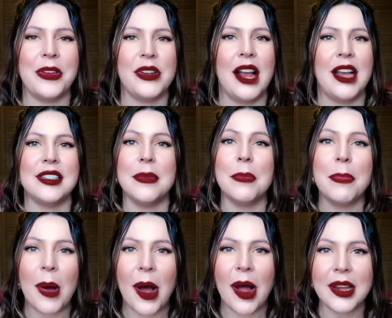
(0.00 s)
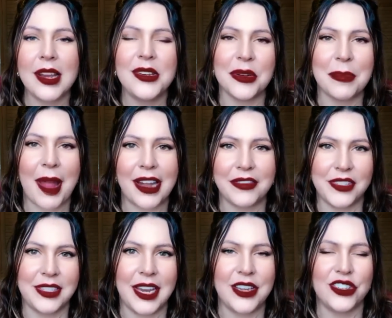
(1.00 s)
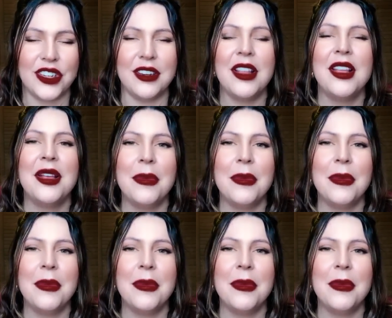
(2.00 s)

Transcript: You guys embody your manifestation,